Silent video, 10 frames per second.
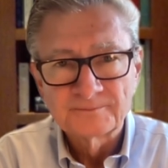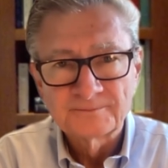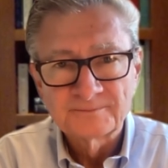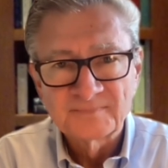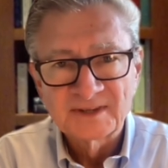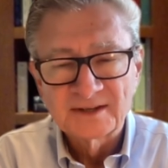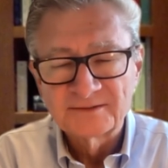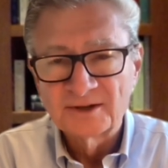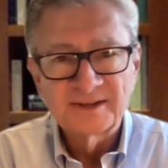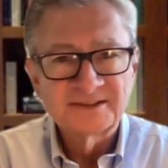it's
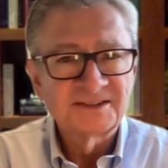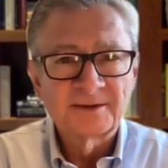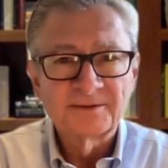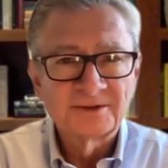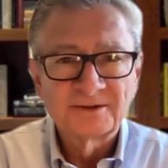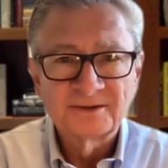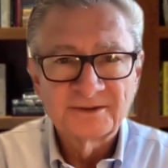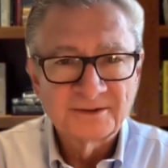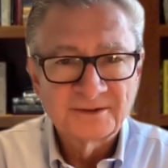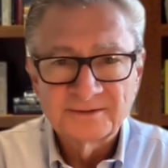definitely a, well, a field you're,
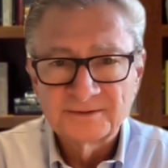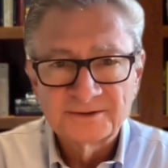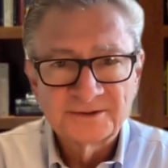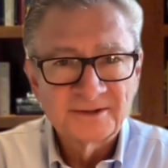to crack on.